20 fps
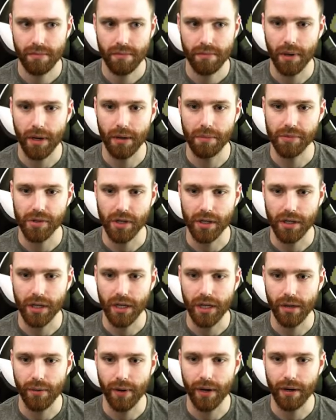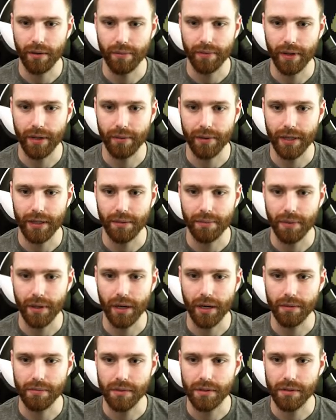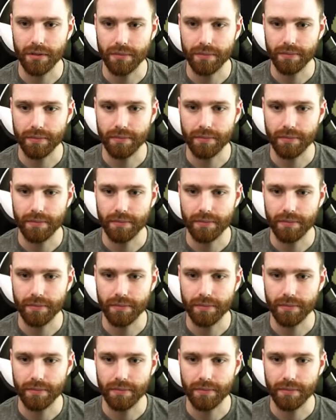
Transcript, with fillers: bombs are key. Well, now we got the bombs.